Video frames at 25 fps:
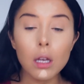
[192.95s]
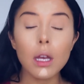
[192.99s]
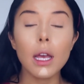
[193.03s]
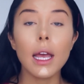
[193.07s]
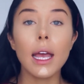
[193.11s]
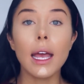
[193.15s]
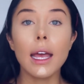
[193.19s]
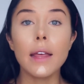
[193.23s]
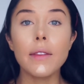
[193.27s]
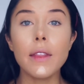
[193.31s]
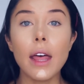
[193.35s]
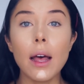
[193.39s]

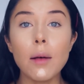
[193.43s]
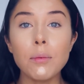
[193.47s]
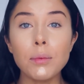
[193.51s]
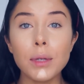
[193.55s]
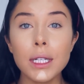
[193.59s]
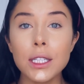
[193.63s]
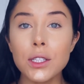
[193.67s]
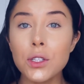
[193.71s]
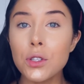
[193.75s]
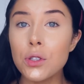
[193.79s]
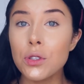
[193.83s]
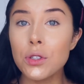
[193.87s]
and that
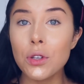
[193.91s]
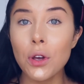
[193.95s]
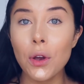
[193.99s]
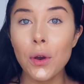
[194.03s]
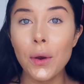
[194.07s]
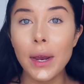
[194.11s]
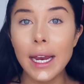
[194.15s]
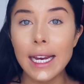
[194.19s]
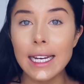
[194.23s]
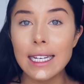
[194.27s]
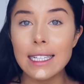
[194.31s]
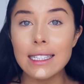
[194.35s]
blends
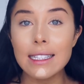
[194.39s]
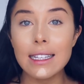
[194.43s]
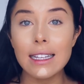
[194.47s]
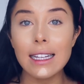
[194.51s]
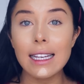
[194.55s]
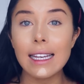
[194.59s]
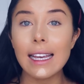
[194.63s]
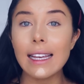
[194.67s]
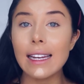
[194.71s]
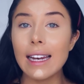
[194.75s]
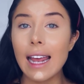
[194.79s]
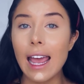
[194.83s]
so
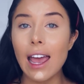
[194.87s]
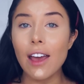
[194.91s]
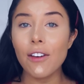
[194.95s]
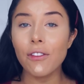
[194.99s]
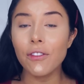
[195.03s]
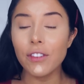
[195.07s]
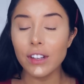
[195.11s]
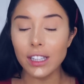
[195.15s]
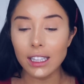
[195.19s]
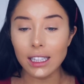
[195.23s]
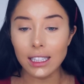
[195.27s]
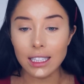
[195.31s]
easily and
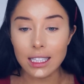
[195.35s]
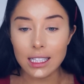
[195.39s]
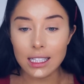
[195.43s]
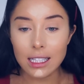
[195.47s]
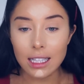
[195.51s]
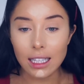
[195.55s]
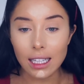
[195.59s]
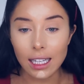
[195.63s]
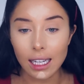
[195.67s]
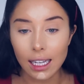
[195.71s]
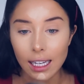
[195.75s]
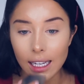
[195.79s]

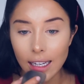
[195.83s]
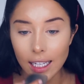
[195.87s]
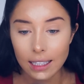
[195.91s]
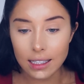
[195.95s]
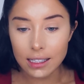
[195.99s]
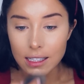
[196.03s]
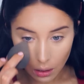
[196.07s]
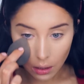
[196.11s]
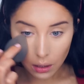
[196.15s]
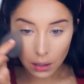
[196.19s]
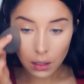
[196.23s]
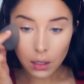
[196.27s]
effortlessly.
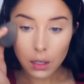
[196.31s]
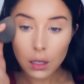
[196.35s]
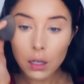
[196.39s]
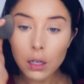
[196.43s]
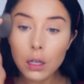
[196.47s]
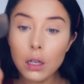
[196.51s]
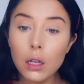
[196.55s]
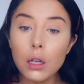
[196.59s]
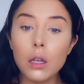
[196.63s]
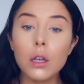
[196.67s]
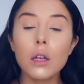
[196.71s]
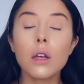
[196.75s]

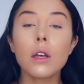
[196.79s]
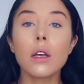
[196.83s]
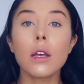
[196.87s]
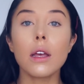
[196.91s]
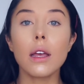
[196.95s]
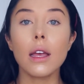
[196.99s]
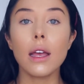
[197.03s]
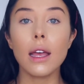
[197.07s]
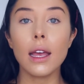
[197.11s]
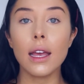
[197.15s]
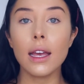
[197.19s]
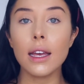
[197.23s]

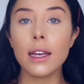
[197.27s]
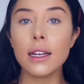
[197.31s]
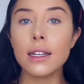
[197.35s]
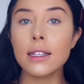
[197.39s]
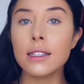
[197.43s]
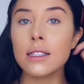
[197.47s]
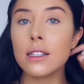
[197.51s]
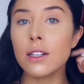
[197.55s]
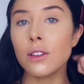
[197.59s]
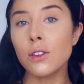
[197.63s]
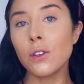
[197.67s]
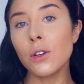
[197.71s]

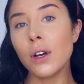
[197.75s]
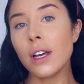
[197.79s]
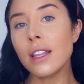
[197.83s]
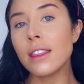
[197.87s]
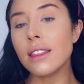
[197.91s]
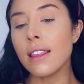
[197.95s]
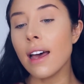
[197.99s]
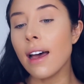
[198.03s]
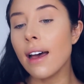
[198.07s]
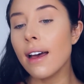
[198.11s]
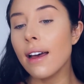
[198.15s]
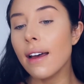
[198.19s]
And look
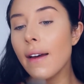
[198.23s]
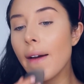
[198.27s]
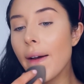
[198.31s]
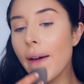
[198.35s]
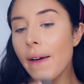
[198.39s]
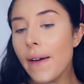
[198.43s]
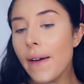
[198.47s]
at that.